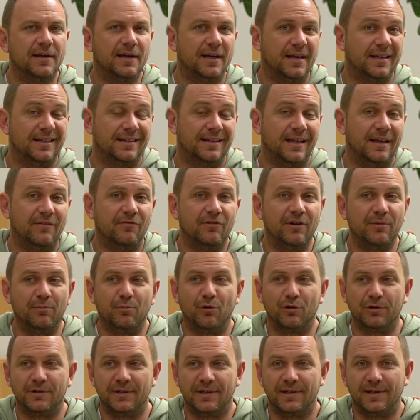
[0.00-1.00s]
and
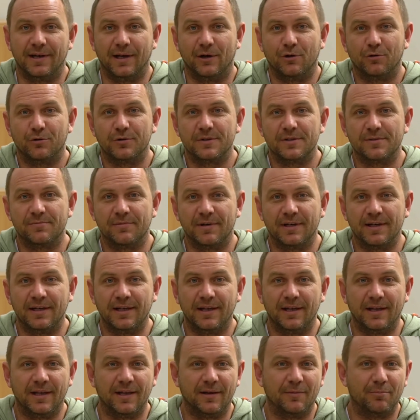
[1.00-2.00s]
everybody knows when
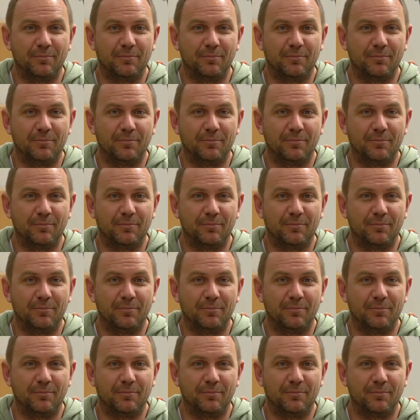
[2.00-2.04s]
he